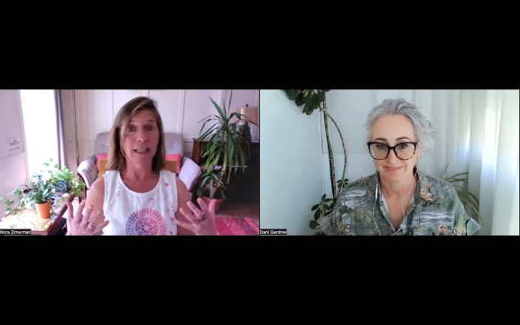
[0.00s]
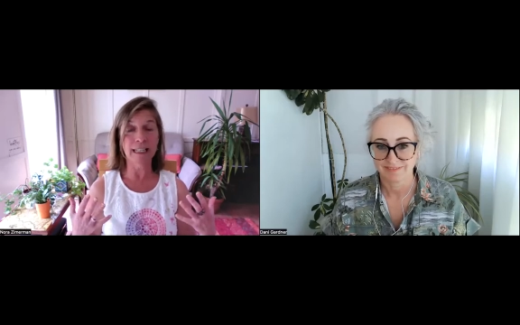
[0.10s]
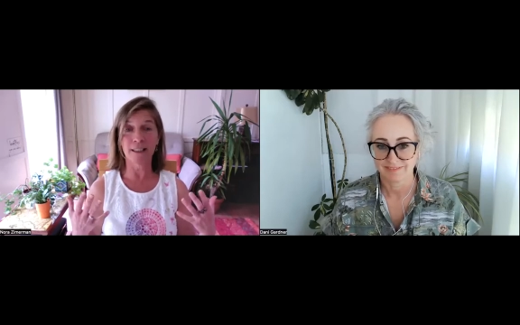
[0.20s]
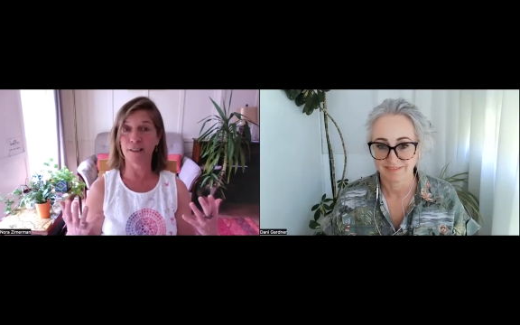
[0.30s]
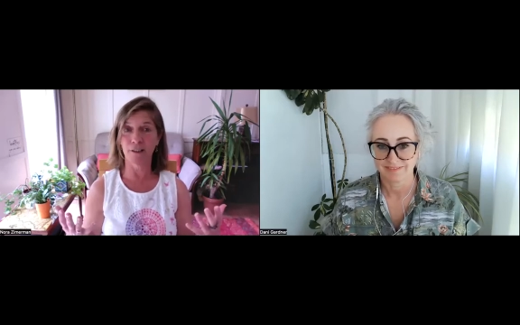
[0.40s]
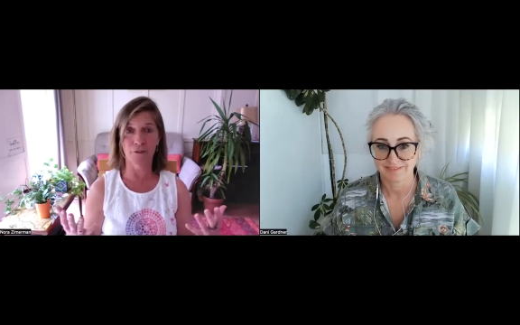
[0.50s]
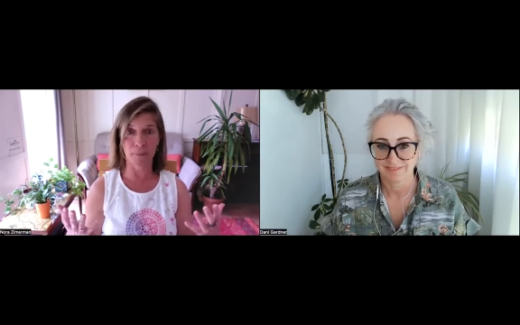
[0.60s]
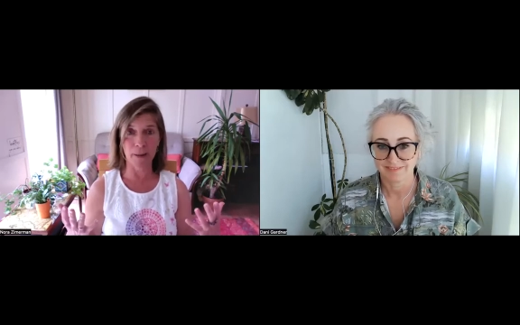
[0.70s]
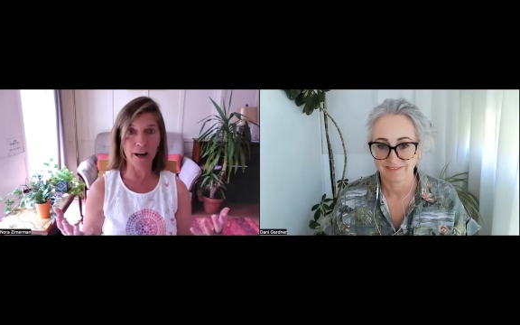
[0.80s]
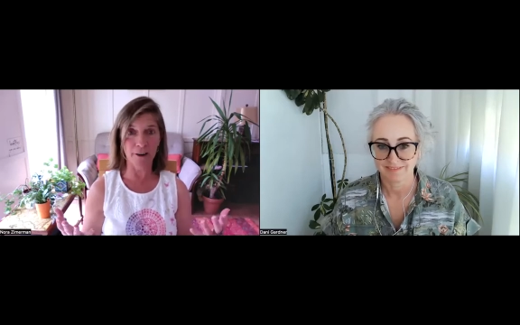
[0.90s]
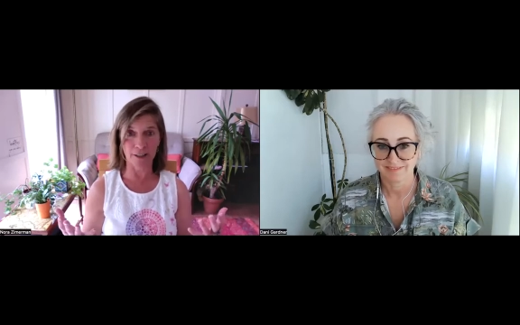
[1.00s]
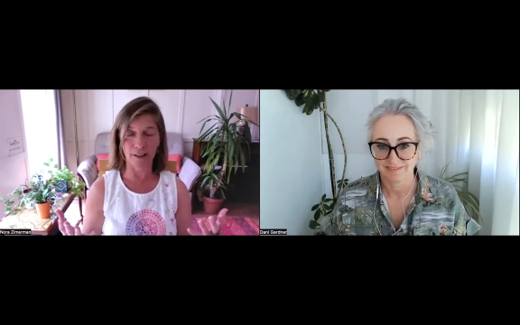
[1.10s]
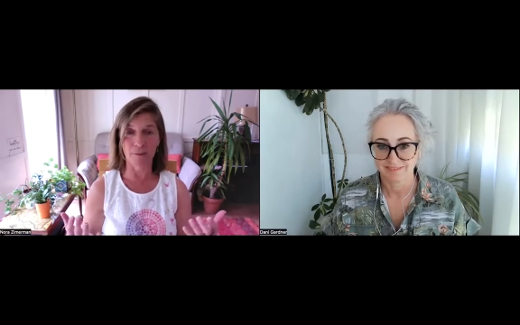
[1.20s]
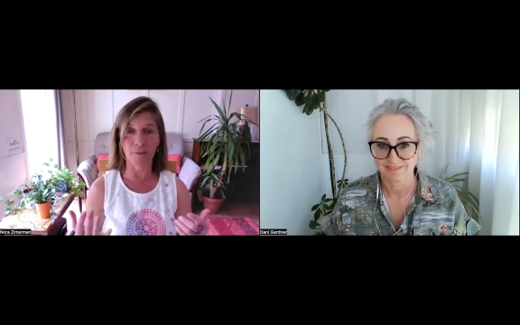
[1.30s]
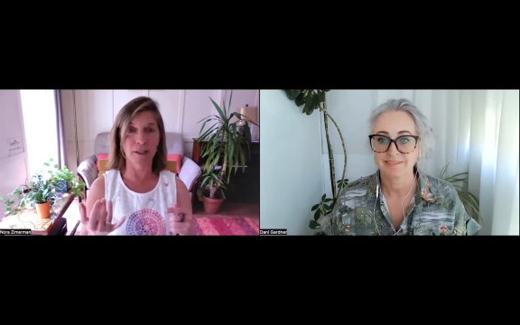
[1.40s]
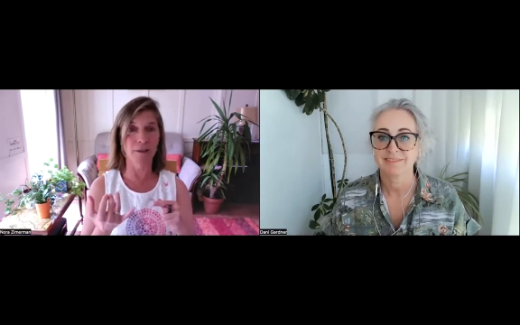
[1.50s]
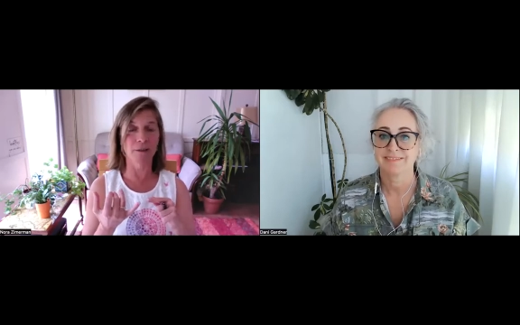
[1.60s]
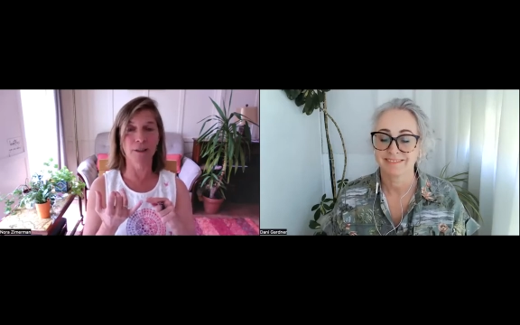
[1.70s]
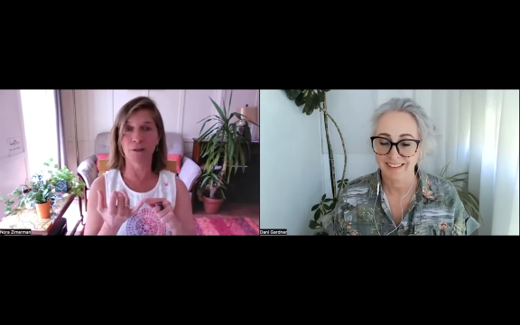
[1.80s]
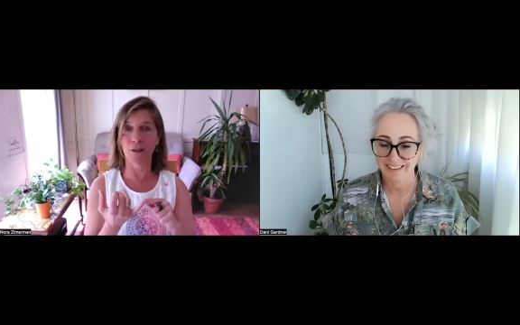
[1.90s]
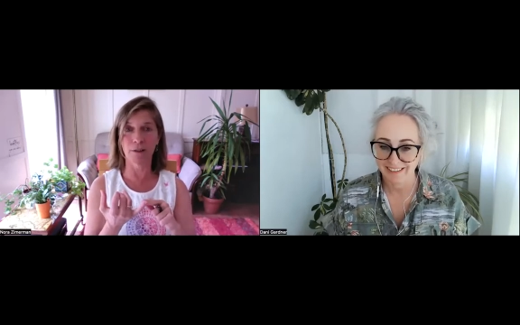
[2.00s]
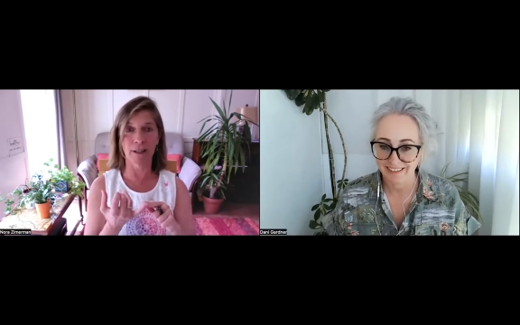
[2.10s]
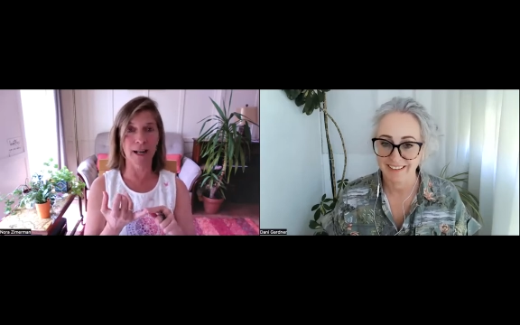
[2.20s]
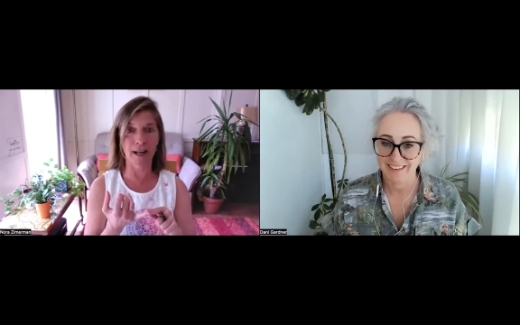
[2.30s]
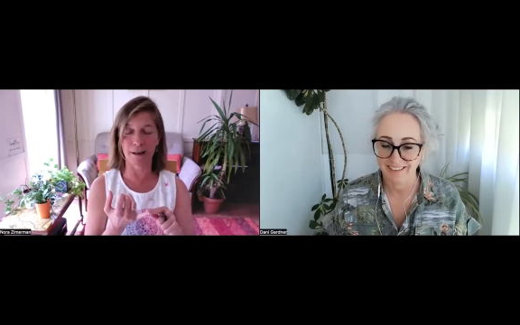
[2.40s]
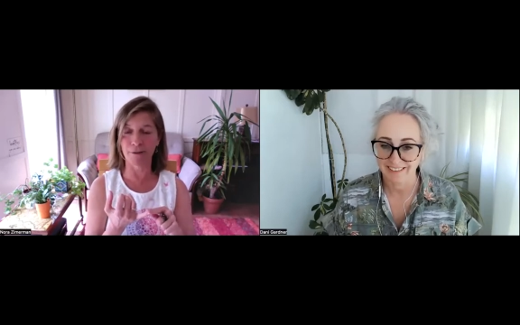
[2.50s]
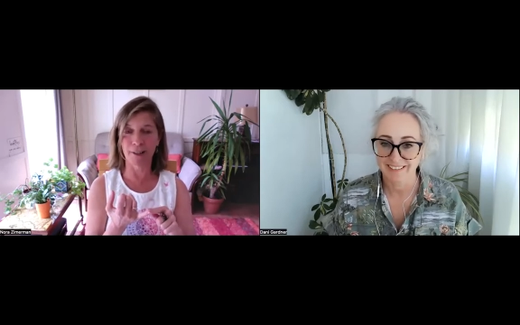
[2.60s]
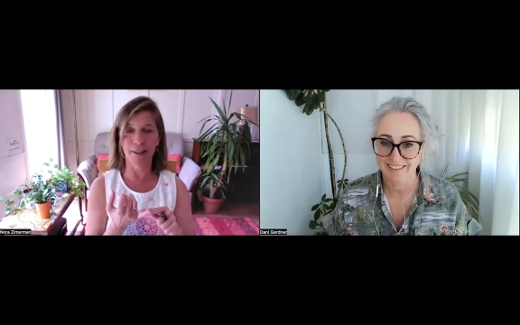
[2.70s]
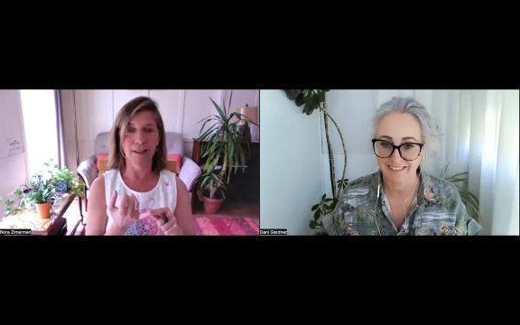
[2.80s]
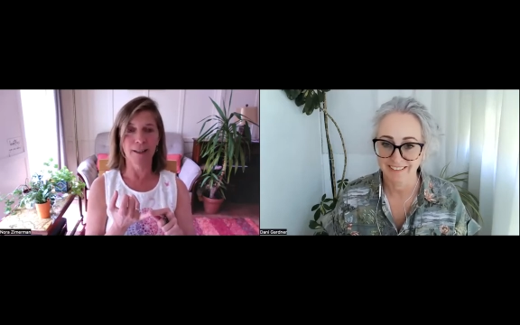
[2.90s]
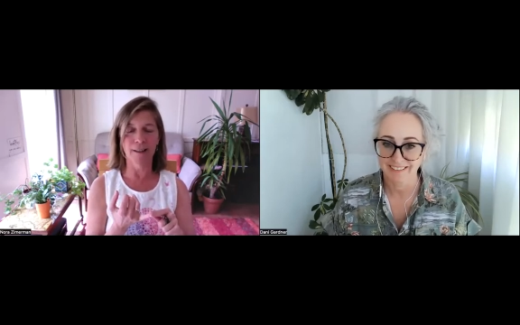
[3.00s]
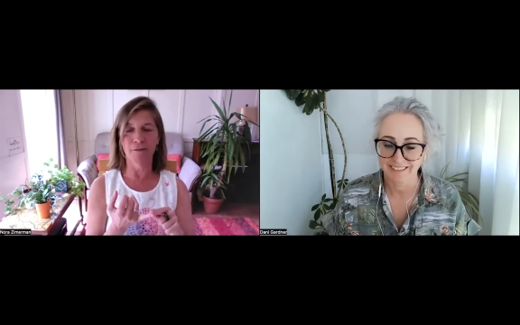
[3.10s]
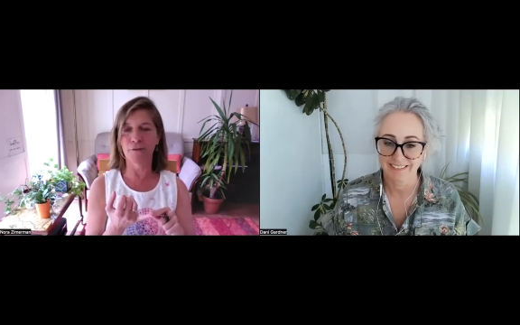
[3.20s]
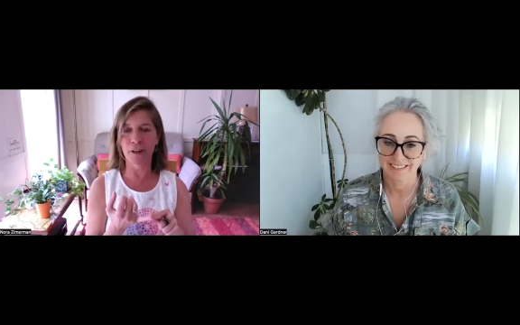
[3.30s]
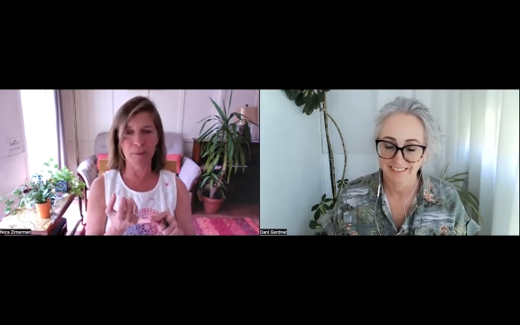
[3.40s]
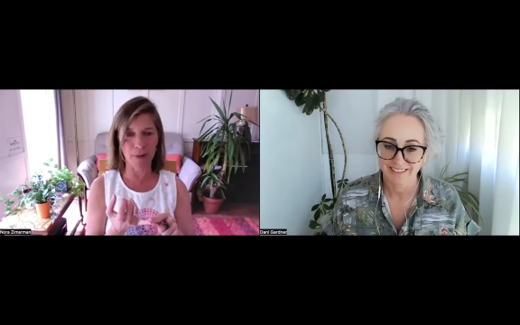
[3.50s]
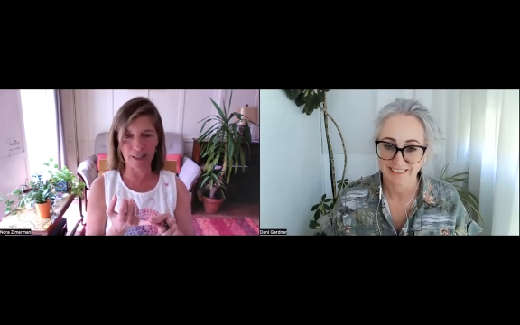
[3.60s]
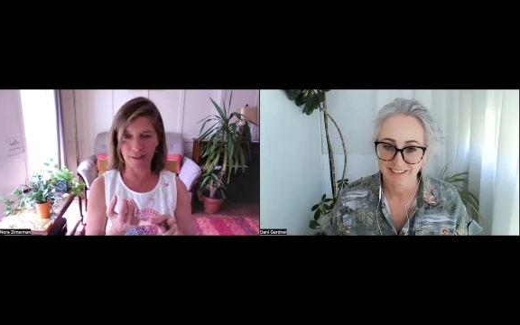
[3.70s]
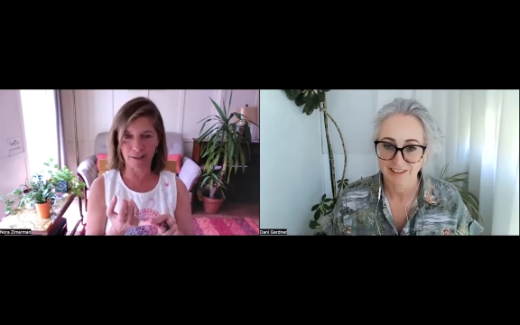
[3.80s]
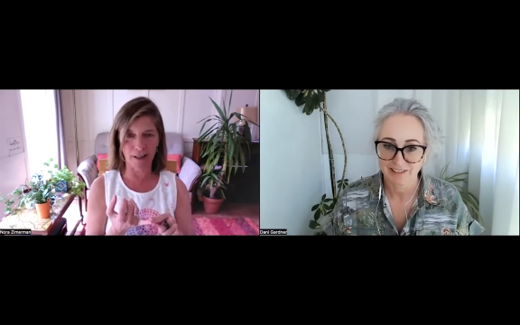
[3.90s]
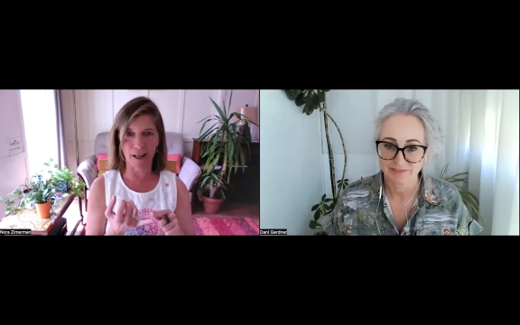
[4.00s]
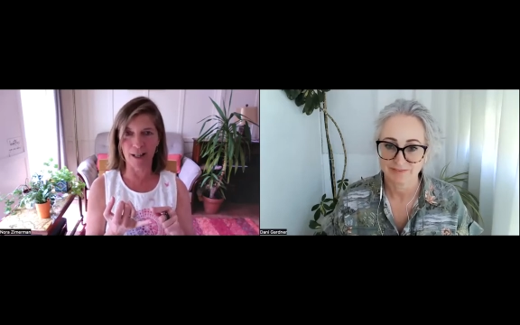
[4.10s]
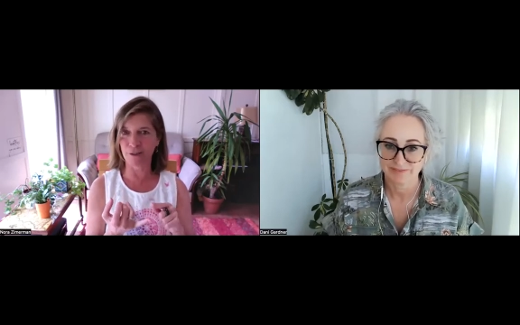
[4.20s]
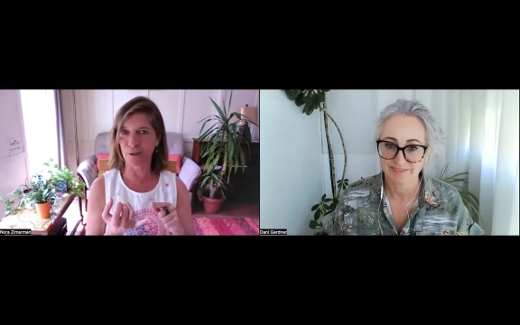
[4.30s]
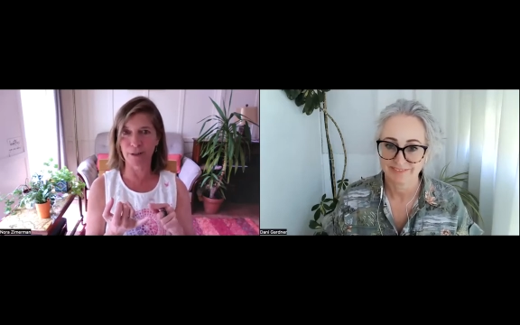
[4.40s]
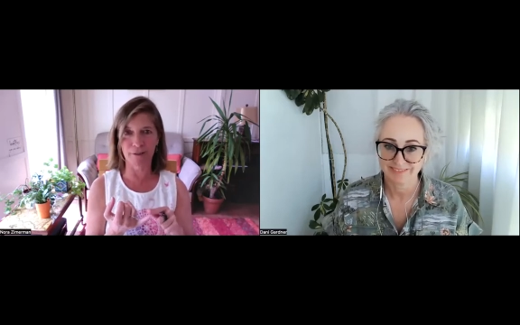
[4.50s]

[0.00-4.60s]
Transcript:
Speaker 1: in a different paradigm. You you yeah. don't have a free masterclass or